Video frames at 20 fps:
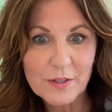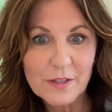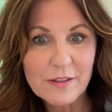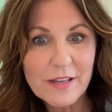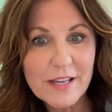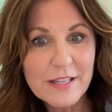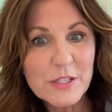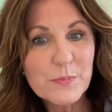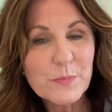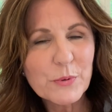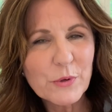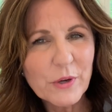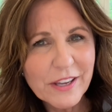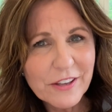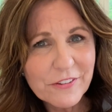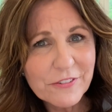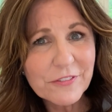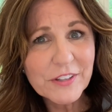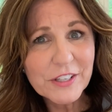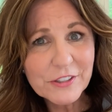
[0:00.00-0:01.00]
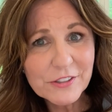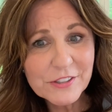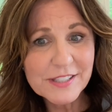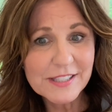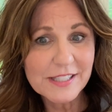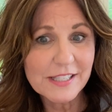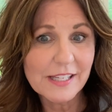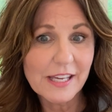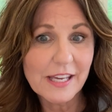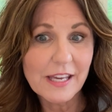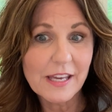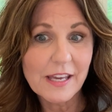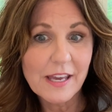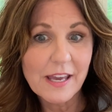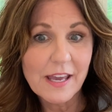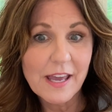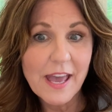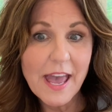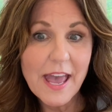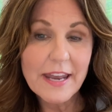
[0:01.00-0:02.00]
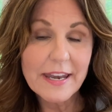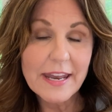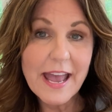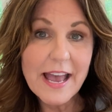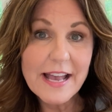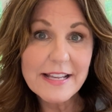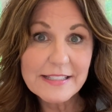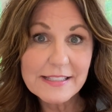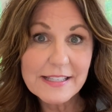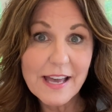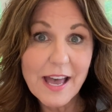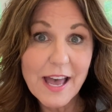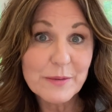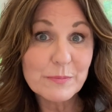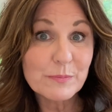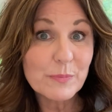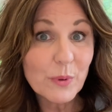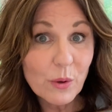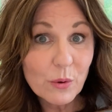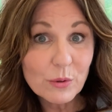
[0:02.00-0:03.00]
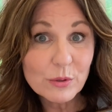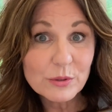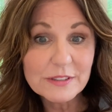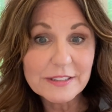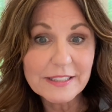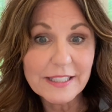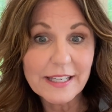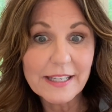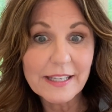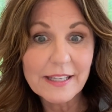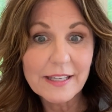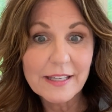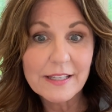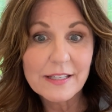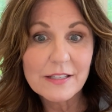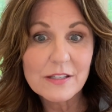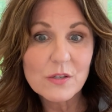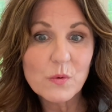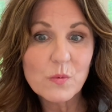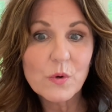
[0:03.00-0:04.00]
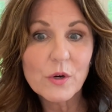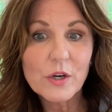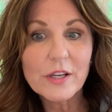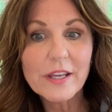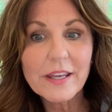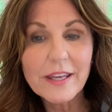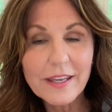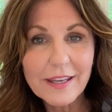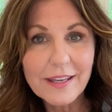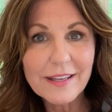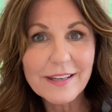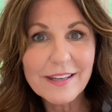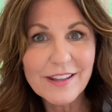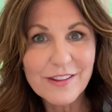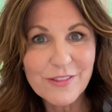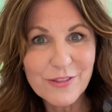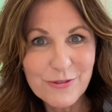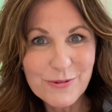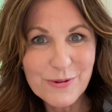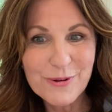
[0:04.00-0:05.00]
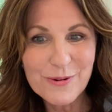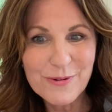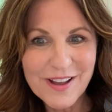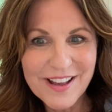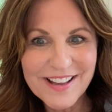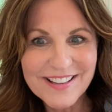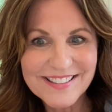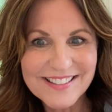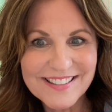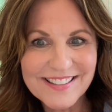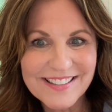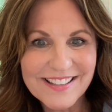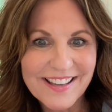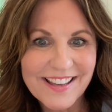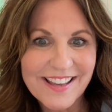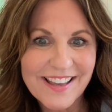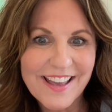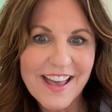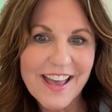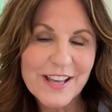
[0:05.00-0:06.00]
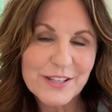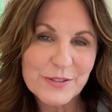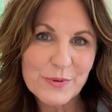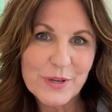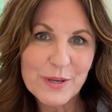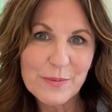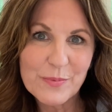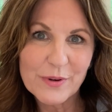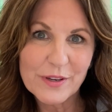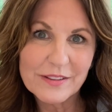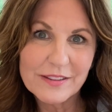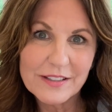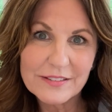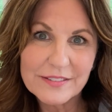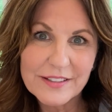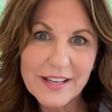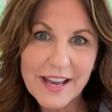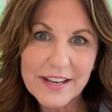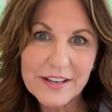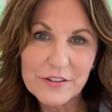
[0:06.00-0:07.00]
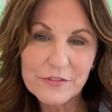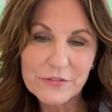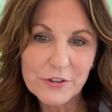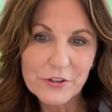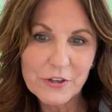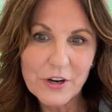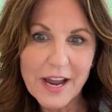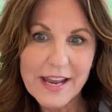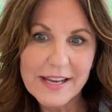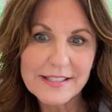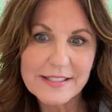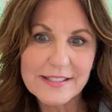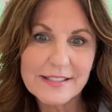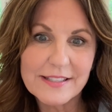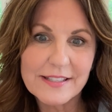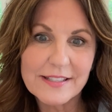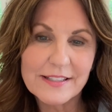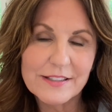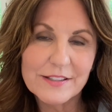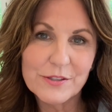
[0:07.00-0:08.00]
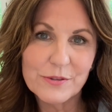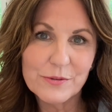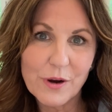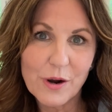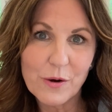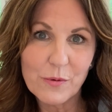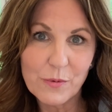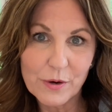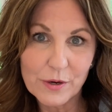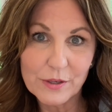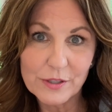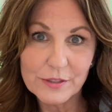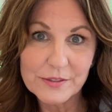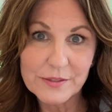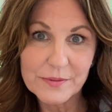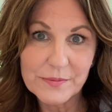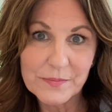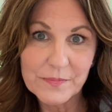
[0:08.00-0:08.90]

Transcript: Let's pray fiercely and ask God boldly to work in and through us as we bring the light of Christ to our world.